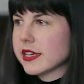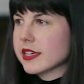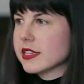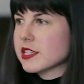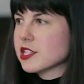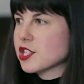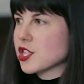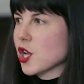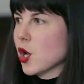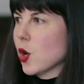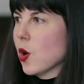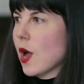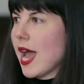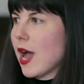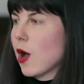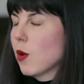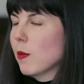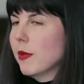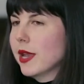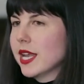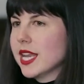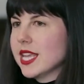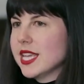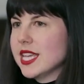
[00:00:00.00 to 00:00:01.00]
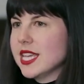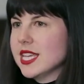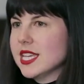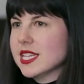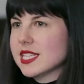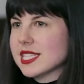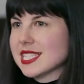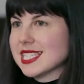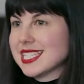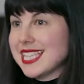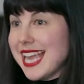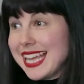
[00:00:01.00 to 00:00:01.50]
So how many
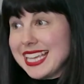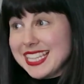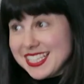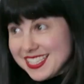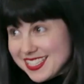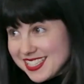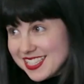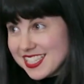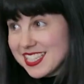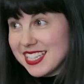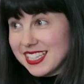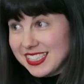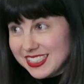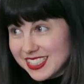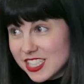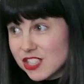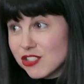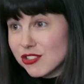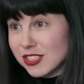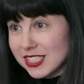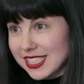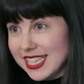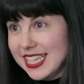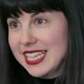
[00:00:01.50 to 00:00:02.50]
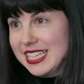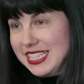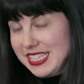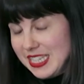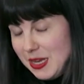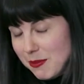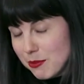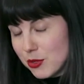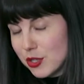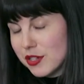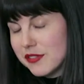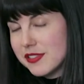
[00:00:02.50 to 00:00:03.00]
seconds, literally a
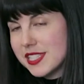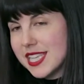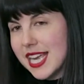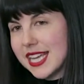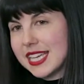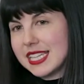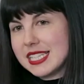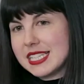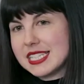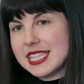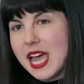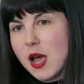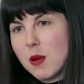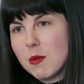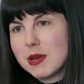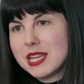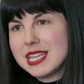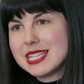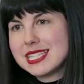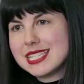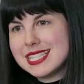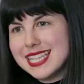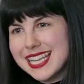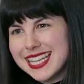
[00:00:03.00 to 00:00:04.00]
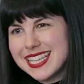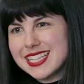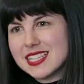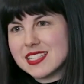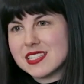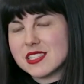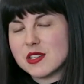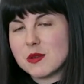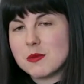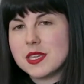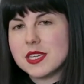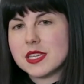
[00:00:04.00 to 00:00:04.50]
number of seconds, how many
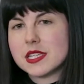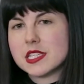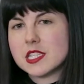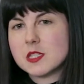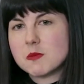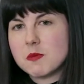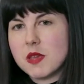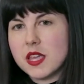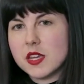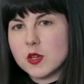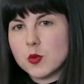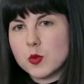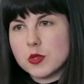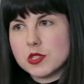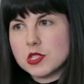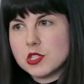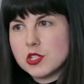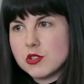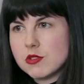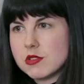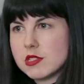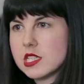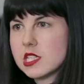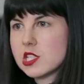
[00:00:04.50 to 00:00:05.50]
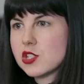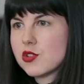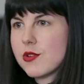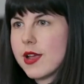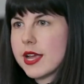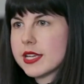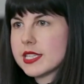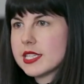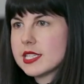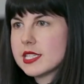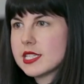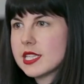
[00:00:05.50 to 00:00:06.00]
seconds are being spent with students
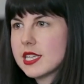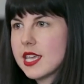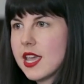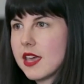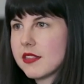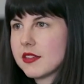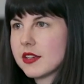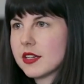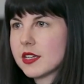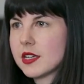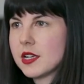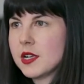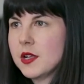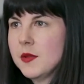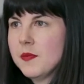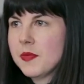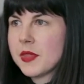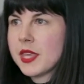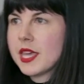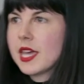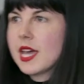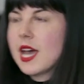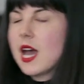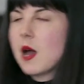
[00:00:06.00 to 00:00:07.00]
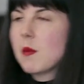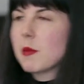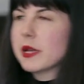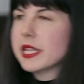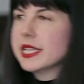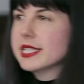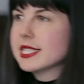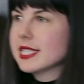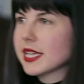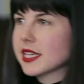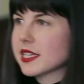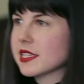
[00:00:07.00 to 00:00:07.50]
interacting together? How many
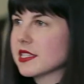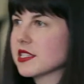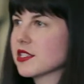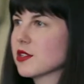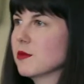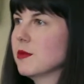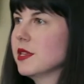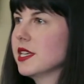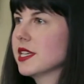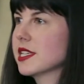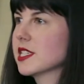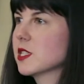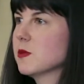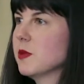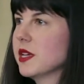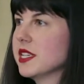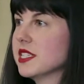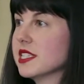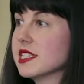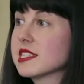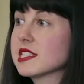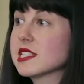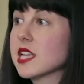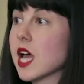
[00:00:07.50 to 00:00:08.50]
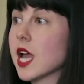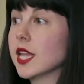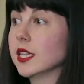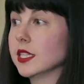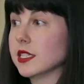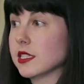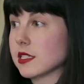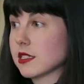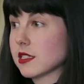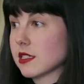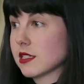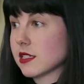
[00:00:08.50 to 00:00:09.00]
seconds are being spent in
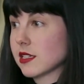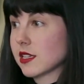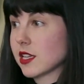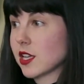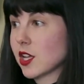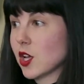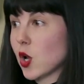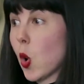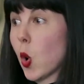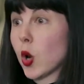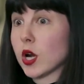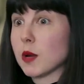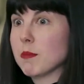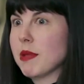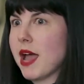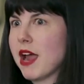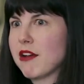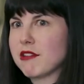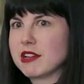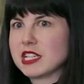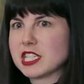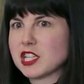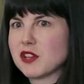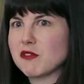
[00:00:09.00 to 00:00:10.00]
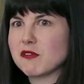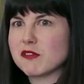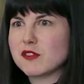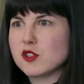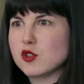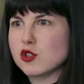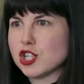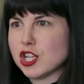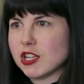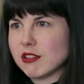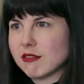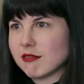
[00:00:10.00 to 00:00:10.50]
silence or apparent
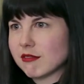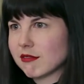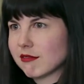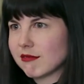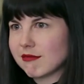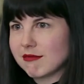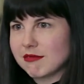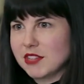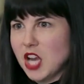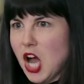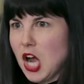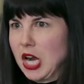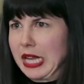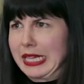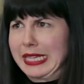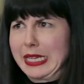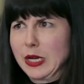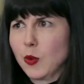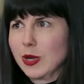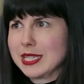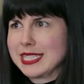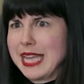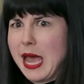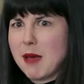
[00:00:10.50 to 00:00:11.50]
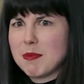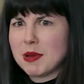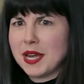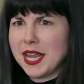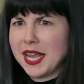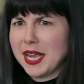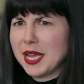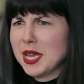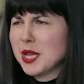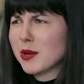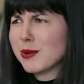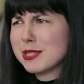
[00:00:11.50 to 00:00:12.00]
confusion, not clear what's
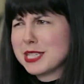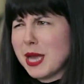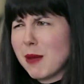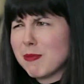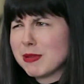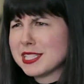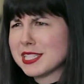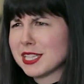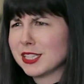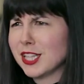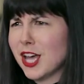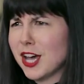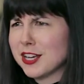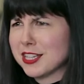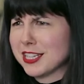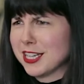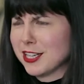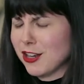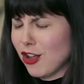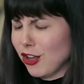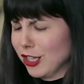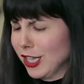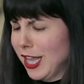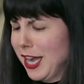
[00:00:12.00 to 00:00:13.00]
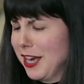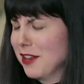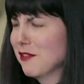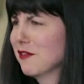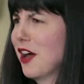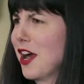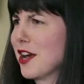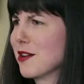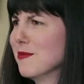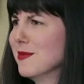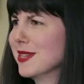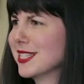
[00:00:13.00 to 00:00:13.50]
happening, which happens a lot in an online
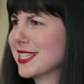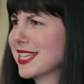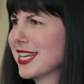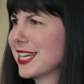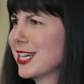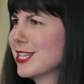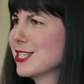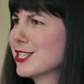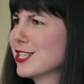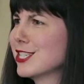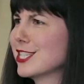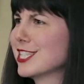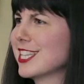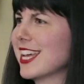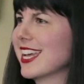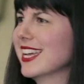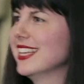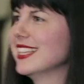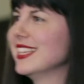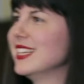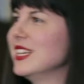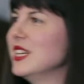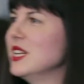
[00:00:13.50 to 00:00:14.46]
environment, I should say.